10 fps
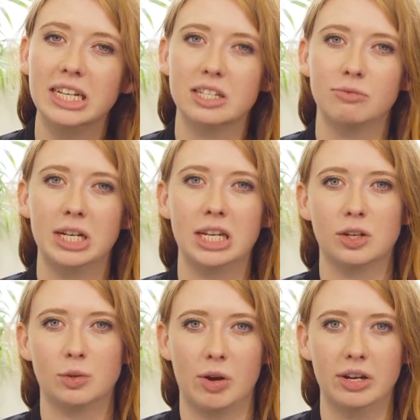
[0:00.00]
is a really
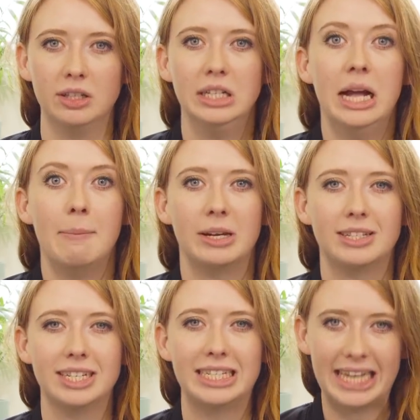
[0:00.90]
good one. But
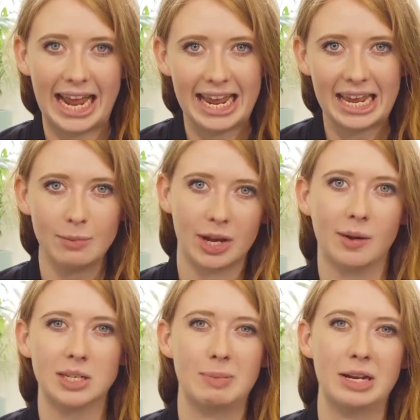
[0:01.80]
today we're
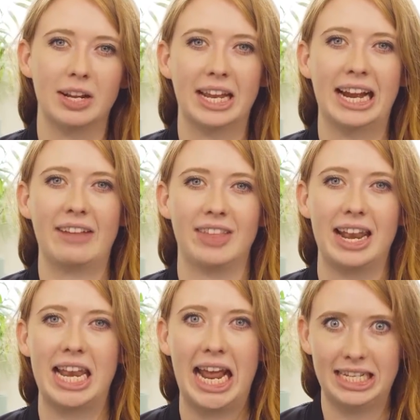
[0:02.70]
going to be looking at the
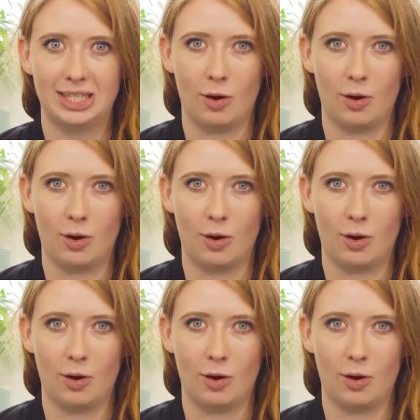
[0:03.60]
less